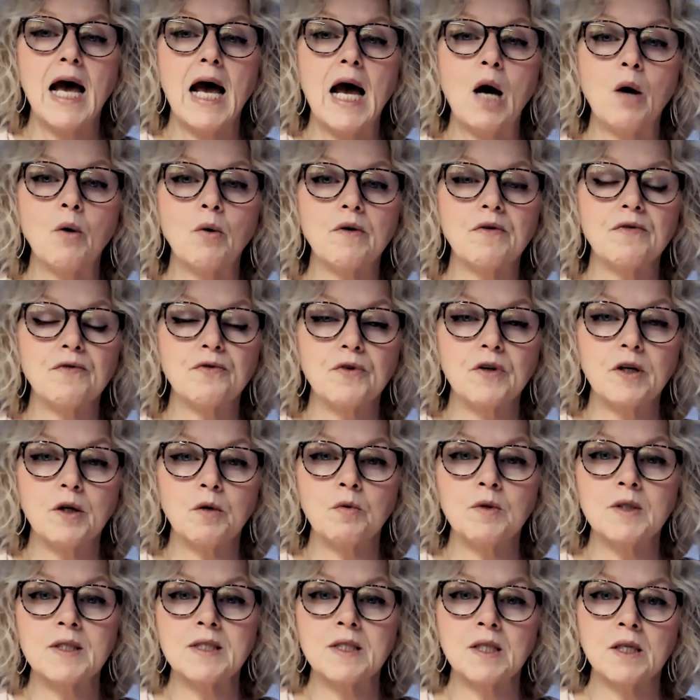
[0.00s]
Our
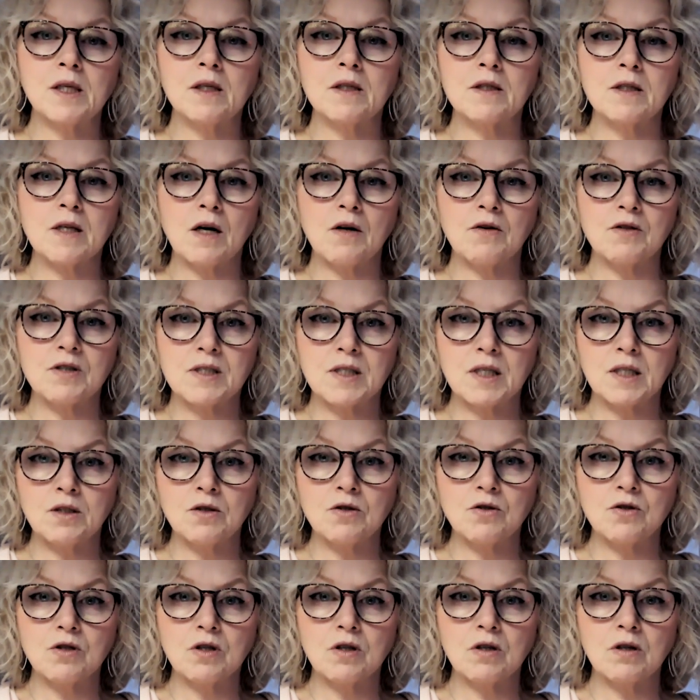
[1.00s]
frequency is our
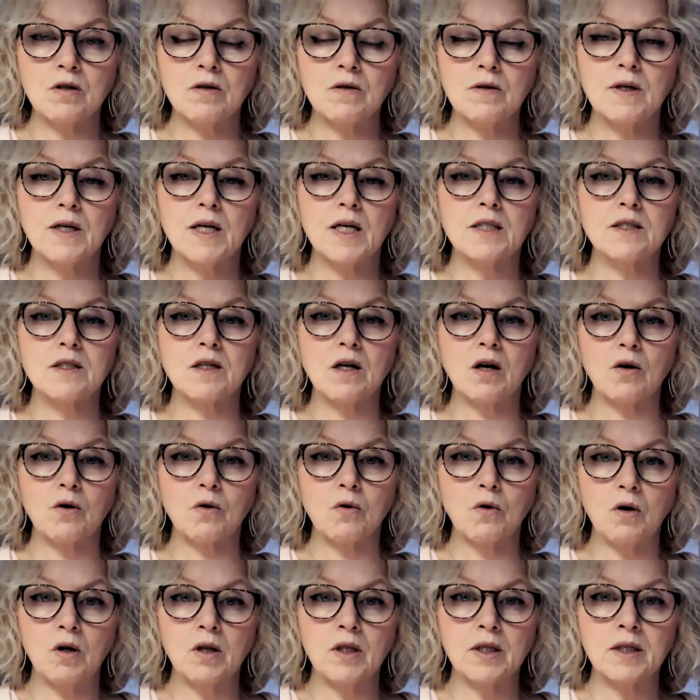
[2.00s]
signature. It's our
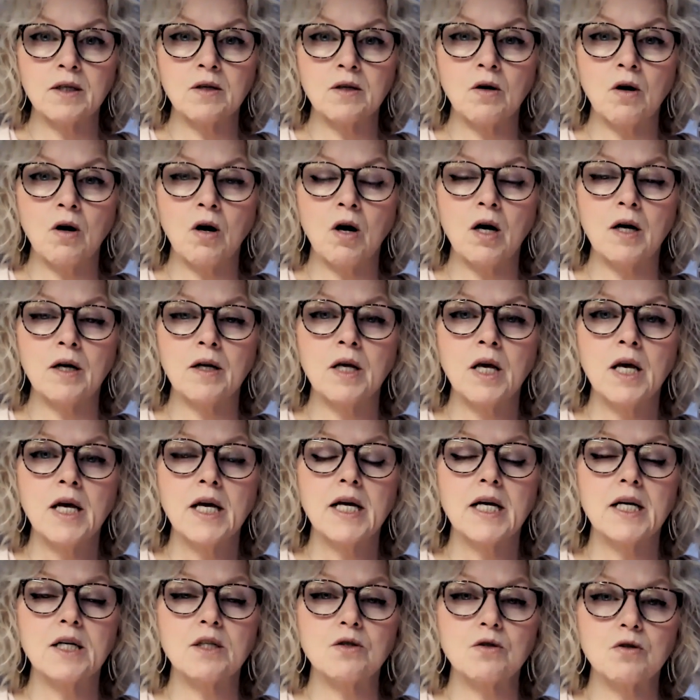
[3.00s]
calling card.
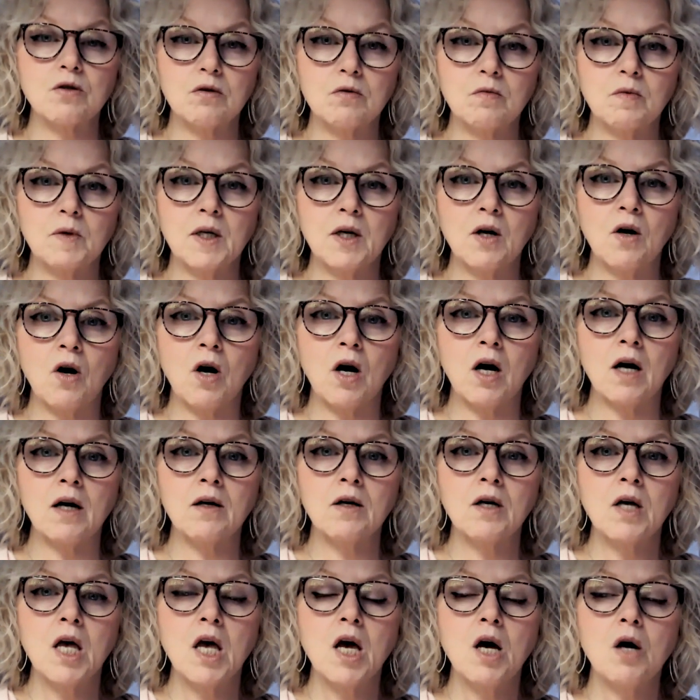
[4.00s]
It's who we
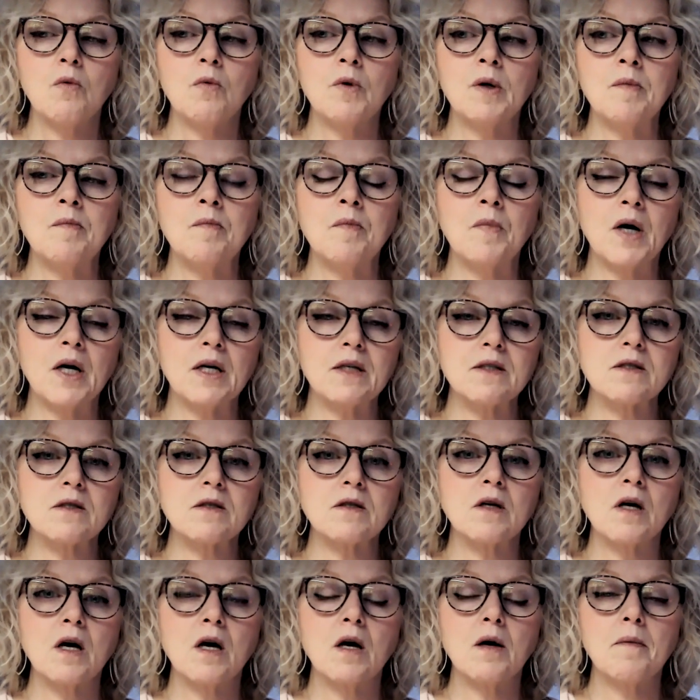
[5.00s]
are. We
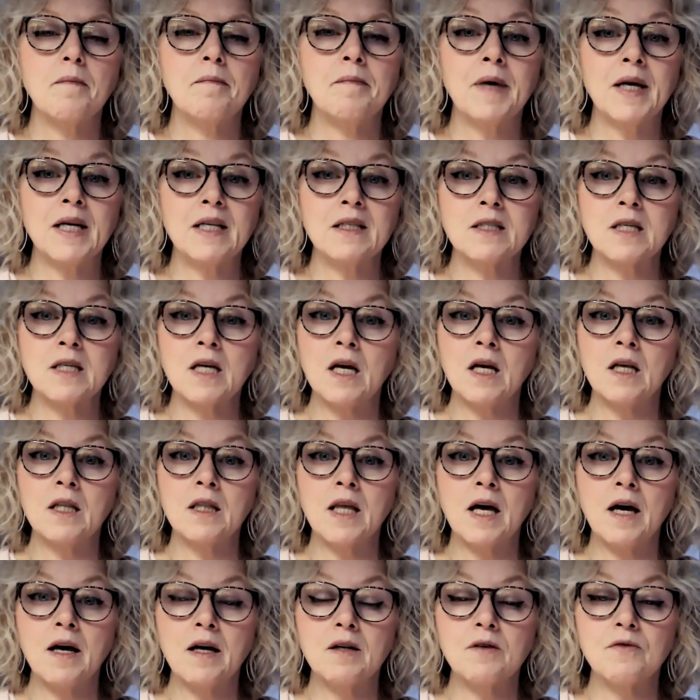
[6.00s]
must maintain
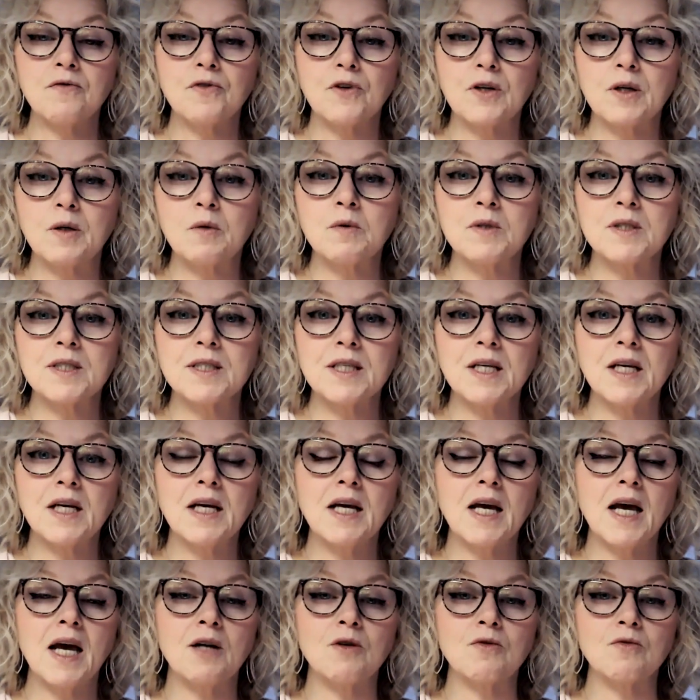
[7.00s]
that
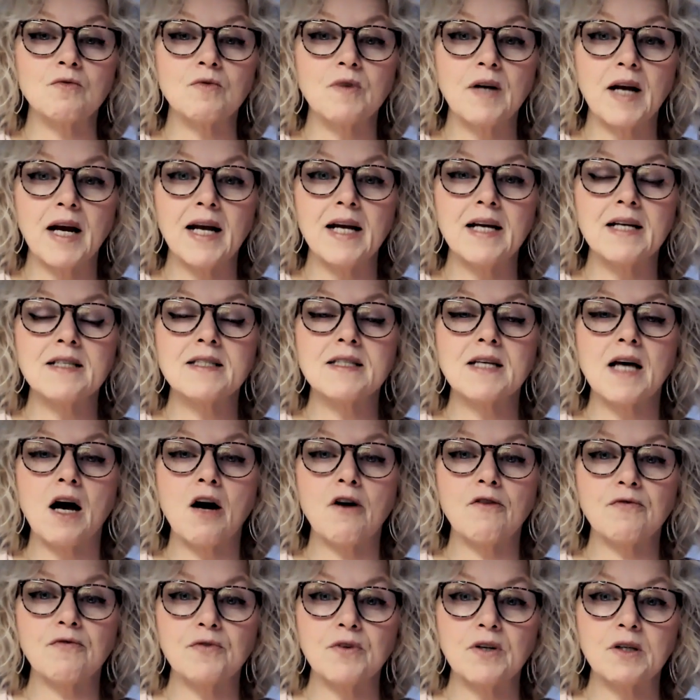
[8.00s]
frequency and raise
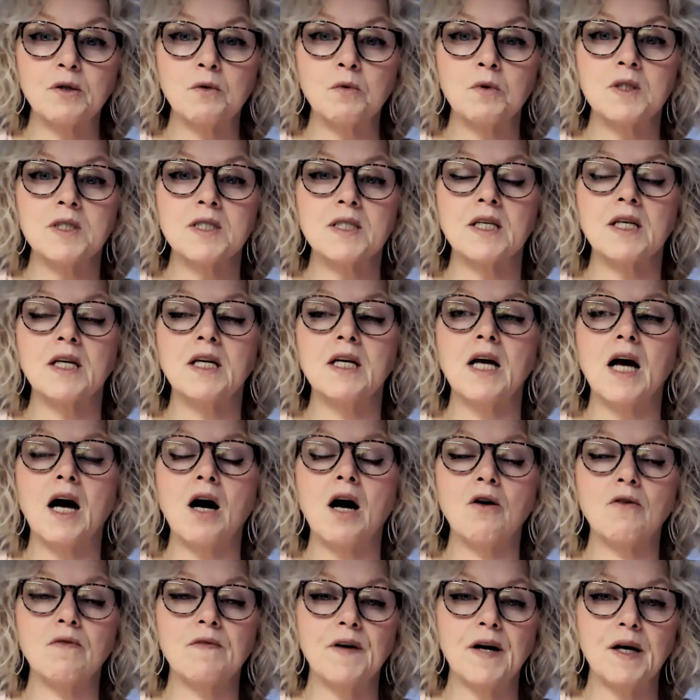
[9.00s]
our frequency,
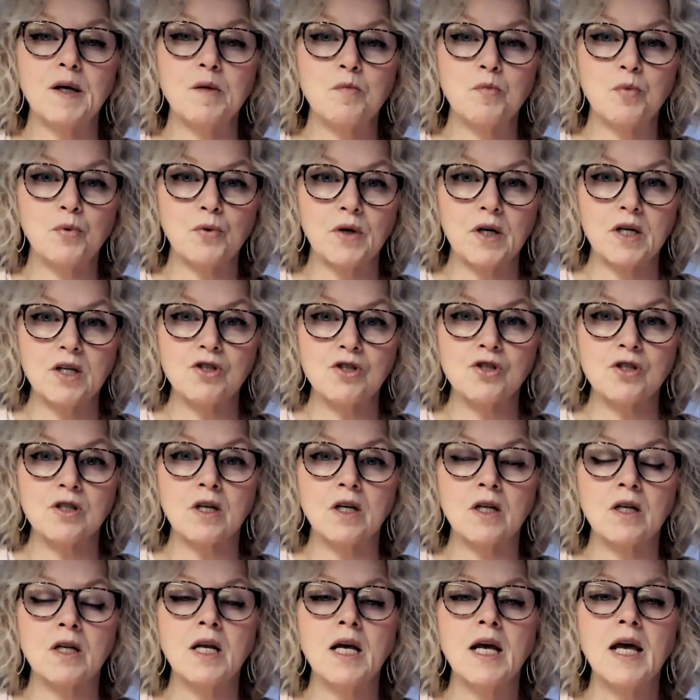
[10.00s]
our
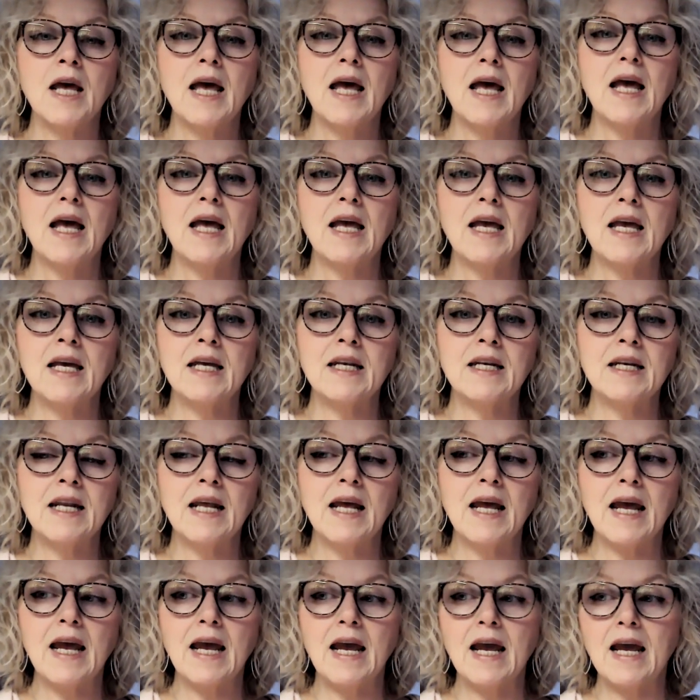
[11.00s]
vibration,
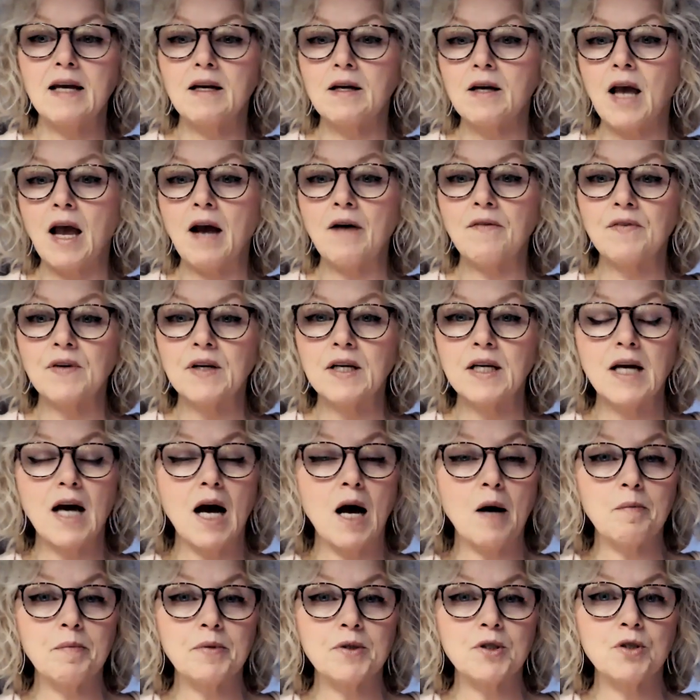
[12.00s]
in every
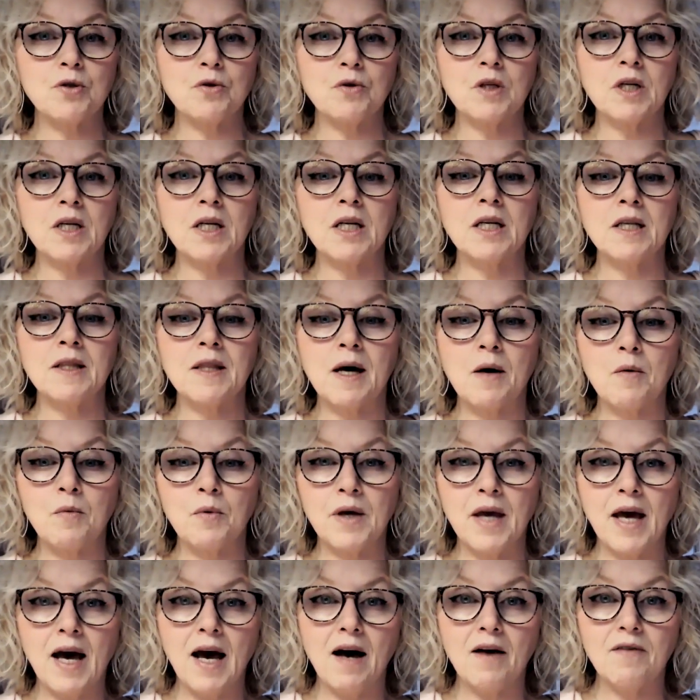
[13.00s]
opportunity that
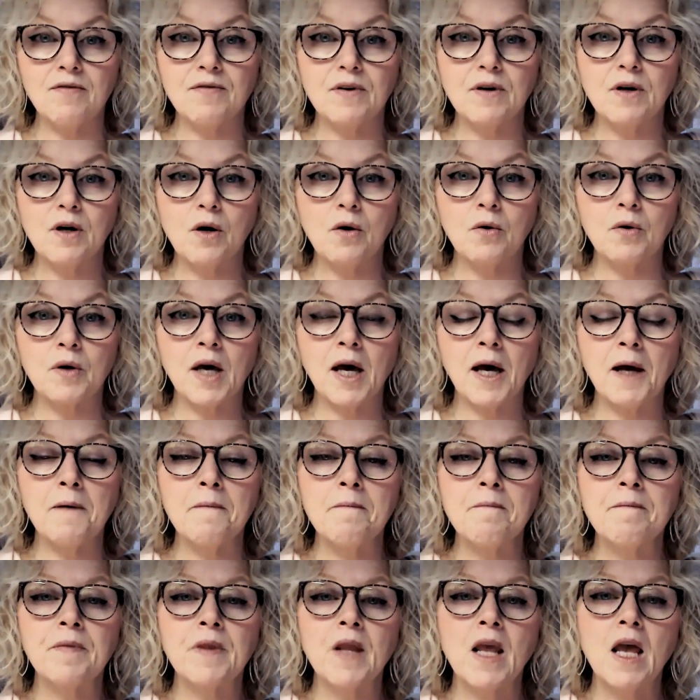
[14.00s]
we have. Okay.